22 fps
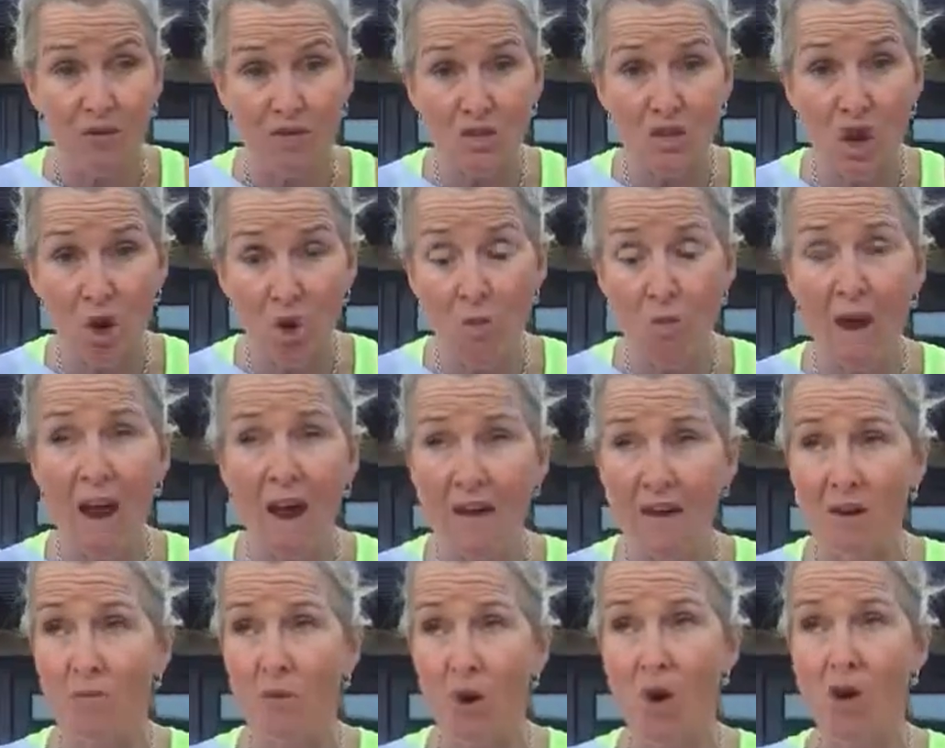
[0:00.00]
There's no
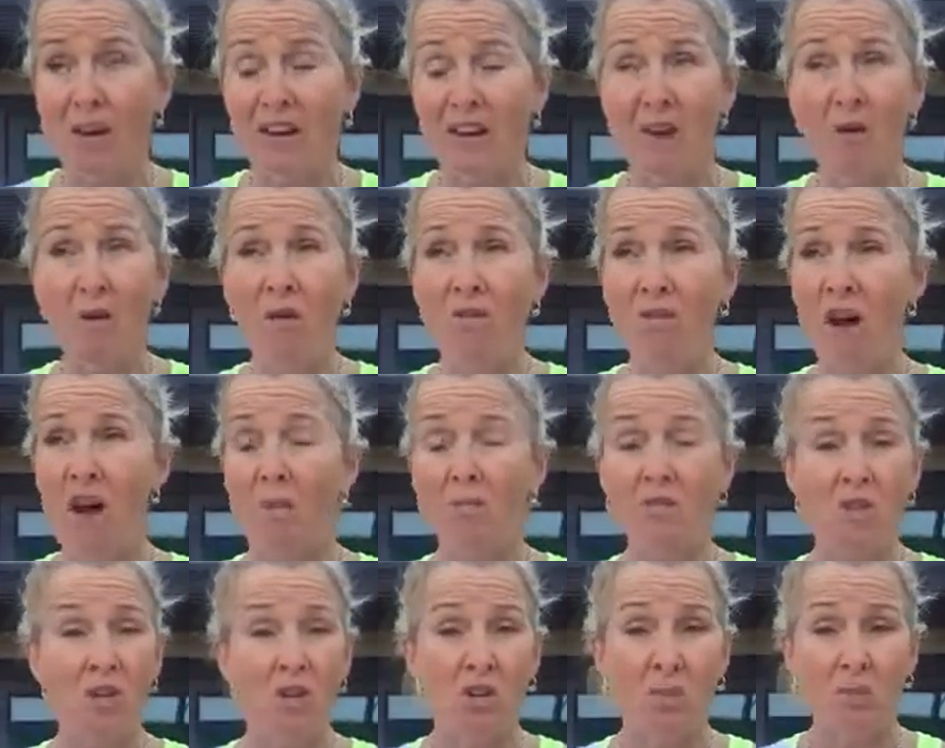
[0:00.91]
right or wrong. I know I've
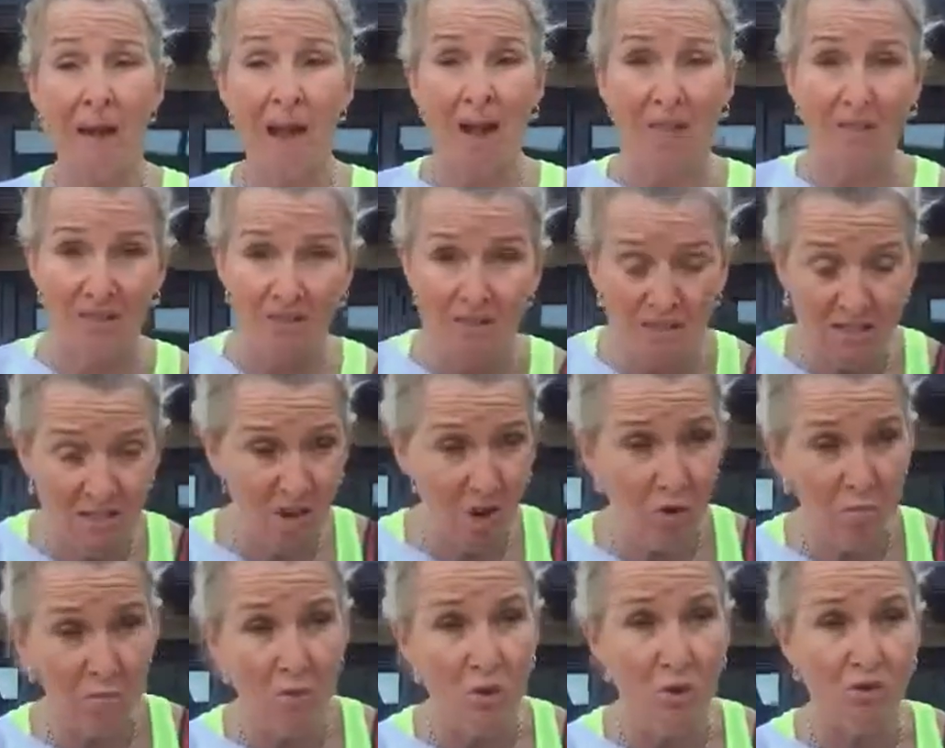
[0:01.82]
harped on about this
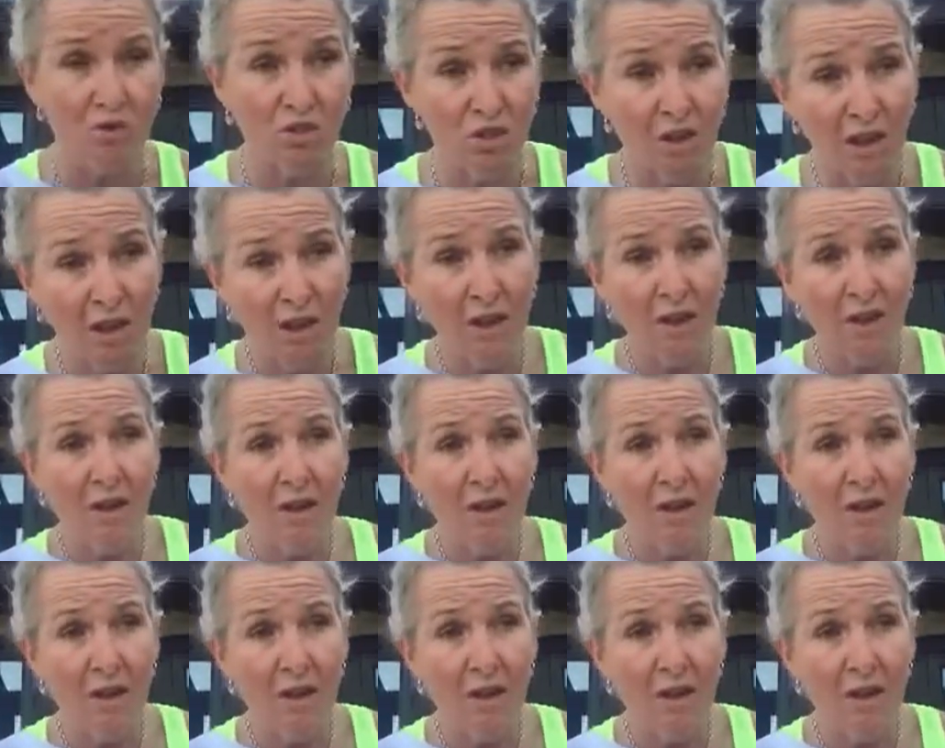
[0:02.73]
so much,